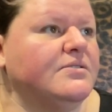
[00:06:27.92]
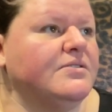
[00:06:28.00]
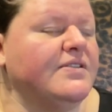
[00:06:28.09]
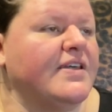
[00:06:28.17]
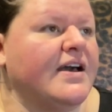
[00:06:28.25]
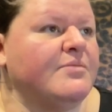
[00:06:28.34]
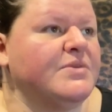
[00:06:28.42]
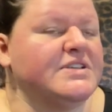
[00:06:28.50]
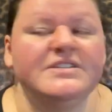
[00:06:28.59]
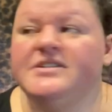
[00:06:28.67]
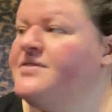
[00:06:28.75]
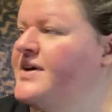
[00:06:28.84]
that
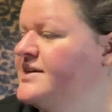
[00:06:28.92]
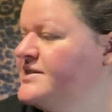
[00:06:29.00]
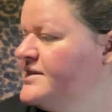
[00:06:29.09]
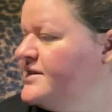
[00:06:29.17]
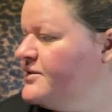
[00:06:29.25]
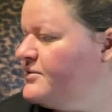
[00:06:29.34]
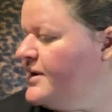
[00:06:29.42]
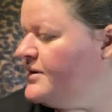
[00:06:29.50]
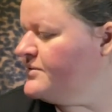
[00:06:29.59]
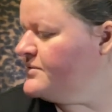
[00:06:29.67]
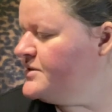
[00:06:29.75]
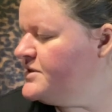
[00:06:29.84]
must have ended
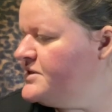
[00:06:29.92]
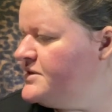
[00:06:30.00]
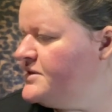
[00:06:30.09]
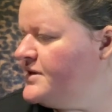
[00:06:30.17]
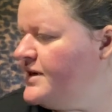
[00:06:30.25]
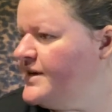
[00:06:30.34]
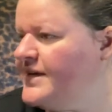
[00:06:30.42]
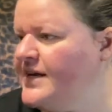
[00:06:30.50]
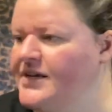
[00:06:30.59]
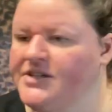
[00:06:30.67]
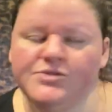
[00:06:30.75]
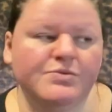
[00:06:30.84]
around an
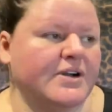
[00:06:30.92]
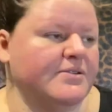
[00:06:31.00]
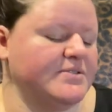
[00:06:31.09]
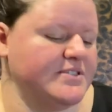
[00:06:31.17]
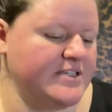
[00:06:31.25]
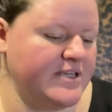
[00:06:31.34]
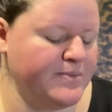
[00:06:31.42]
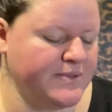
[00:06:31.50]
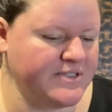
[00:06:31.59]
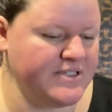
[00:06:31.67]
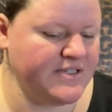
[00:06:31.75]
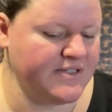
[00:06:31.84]
age where I was able
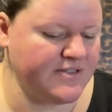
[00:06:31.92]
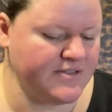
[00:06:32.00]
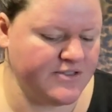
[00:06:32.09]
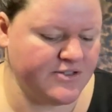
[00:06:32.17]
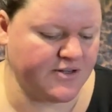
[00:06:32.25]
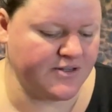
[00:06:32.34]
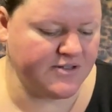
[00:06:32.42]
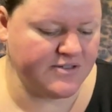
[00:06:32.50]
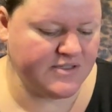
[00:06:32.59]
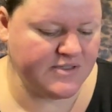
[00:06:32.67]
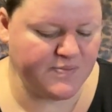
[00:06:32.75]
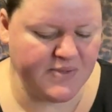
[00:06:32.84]
to start
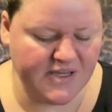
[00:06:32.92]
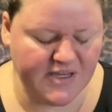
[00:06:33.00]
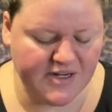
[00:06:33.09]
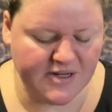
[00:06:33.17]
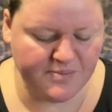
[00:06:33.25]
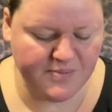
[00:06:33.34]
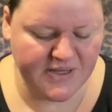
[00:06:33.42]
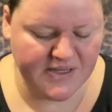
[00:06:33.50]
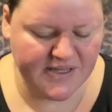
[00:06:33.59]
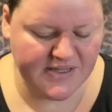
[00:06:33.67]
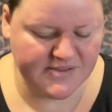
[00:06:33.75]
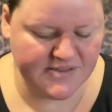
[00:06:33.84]
speaking up
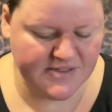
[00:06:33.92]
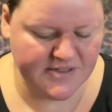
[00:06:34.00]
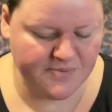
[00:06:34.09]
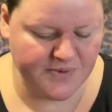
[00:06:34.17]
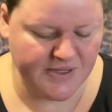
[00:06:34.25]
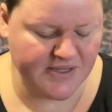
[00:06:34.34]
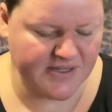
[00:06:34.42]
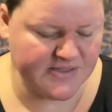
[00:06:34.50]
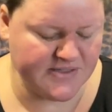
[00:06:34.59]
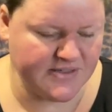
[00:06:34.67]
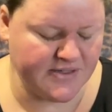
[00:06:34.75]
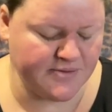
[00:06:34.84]
against it, because